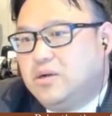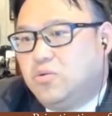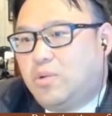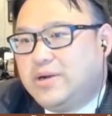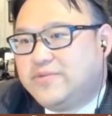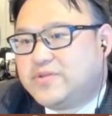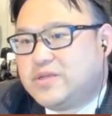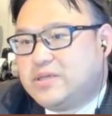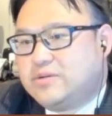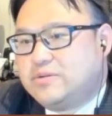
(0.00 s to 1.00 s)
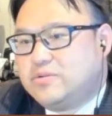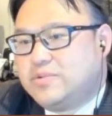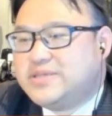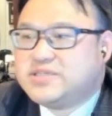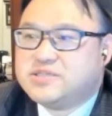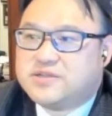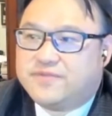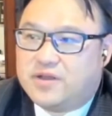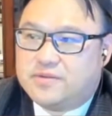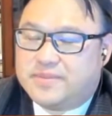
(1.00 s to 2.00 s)
one of the recent
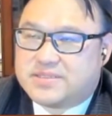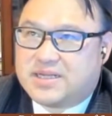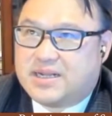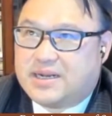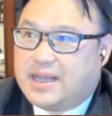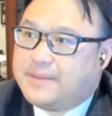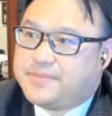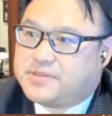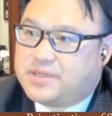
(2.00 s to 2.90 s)
developments that had happened